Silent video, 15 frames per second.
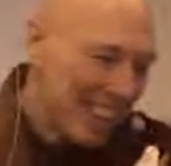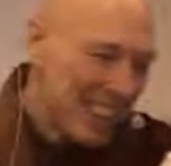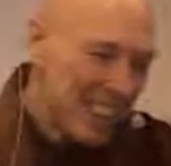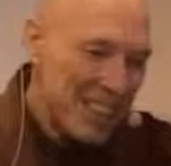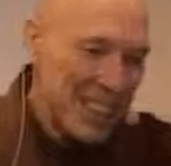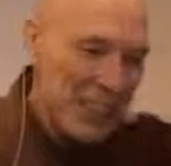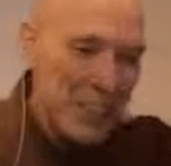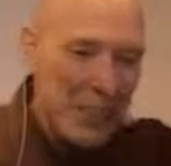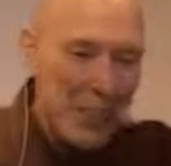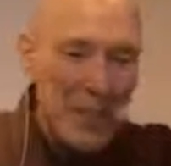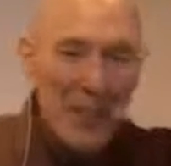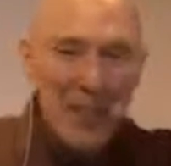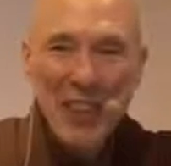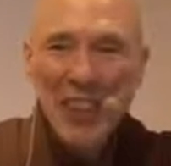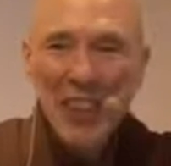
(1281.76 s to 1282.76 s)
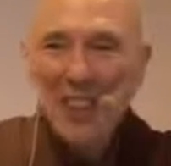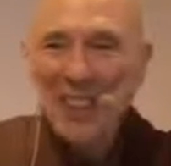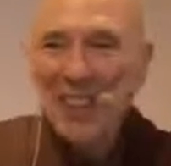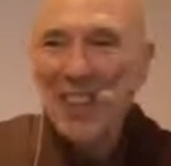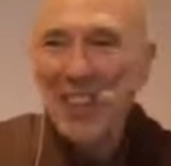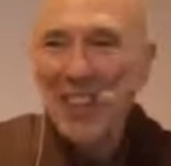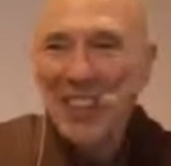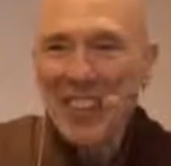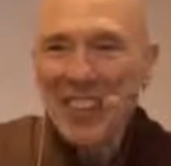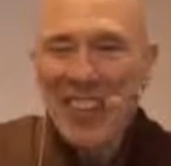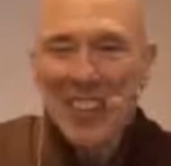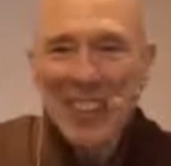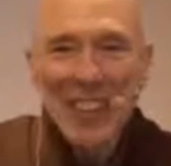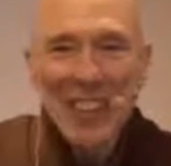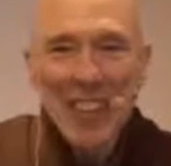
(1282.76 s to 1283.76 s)
So if you feel rather
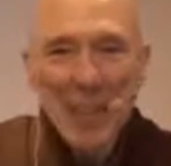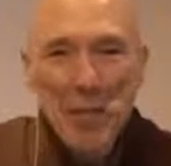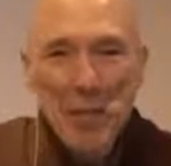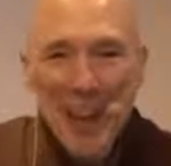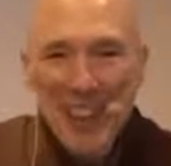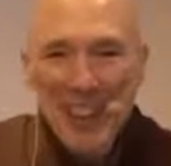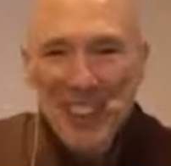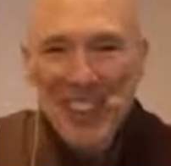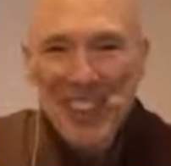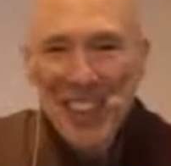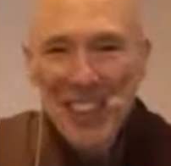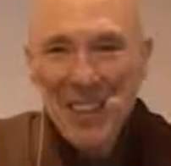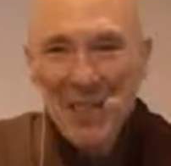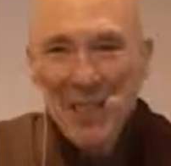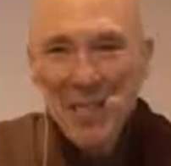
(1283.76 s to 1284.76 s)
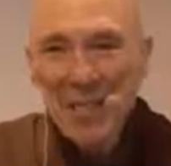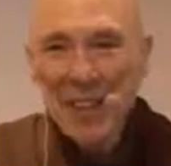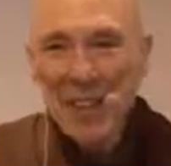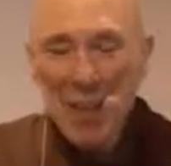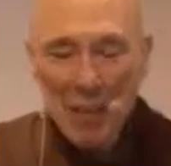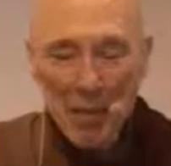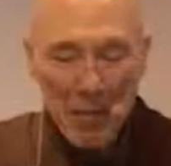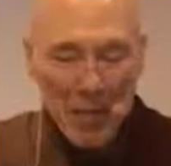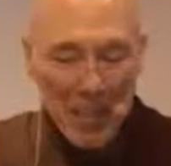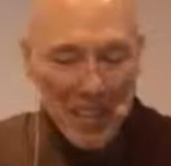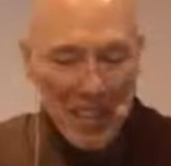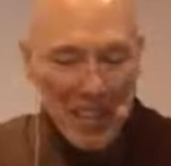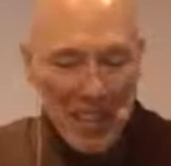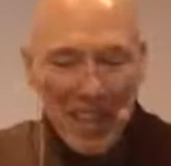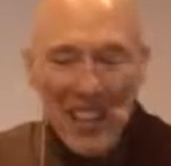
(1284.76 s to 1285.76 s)
sensitive about some of the
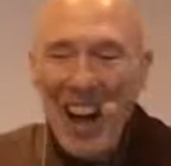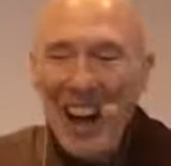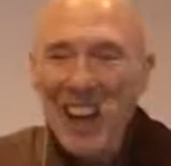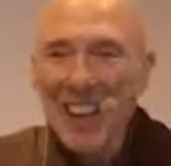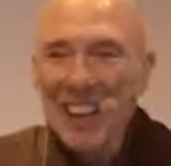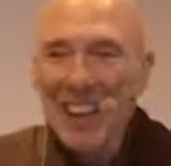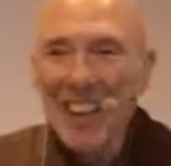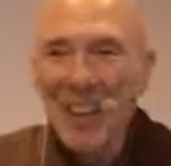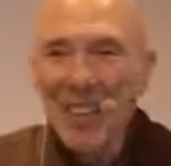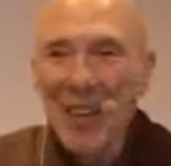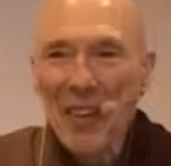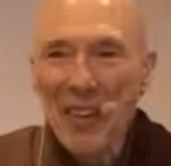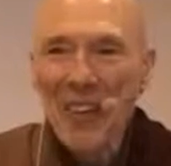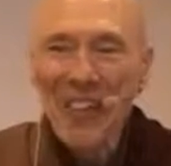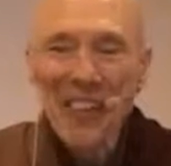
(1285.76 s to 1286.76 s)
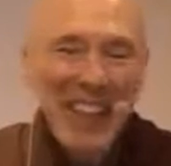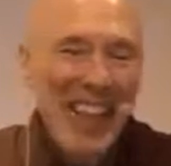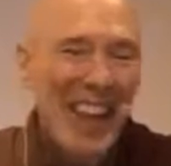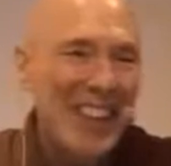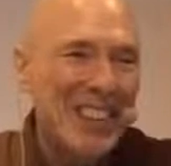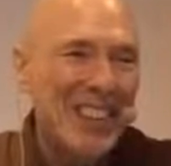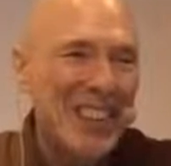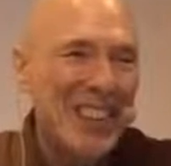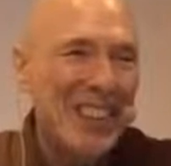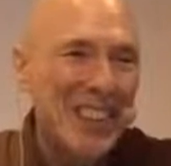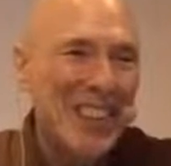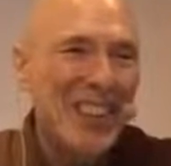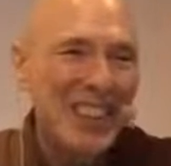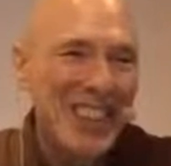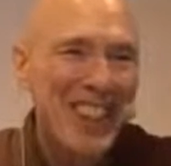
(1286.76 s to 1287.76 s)
lines that I'm going to read out in the
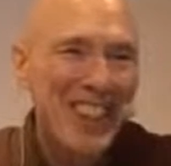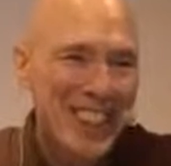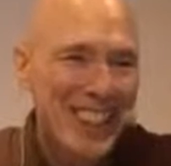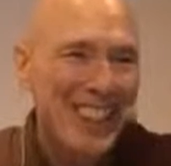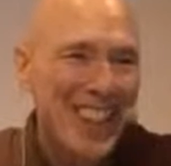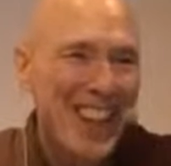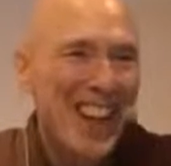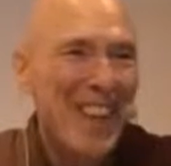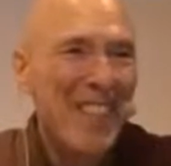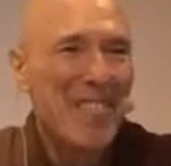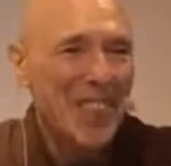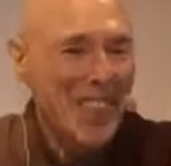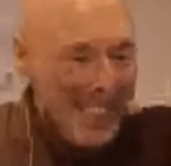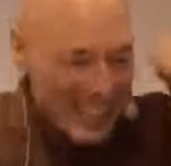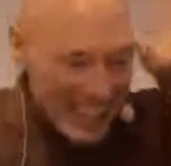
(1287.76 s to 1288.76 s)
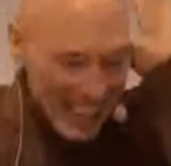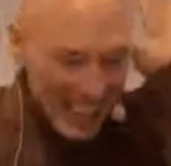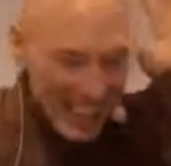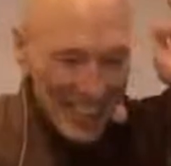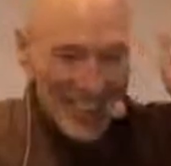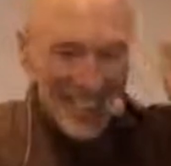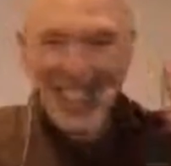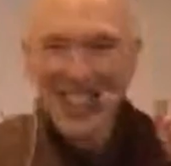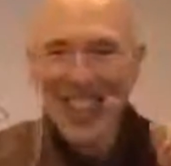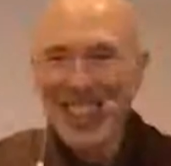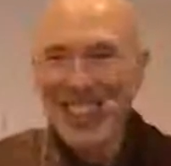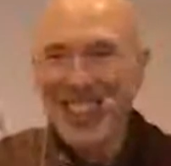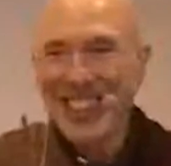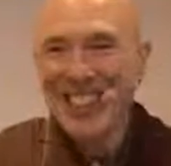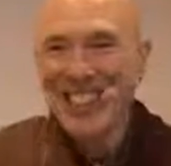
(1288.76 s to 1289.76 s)
verses, please close your
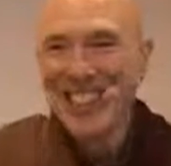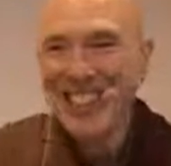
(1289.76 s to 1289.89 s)
ears or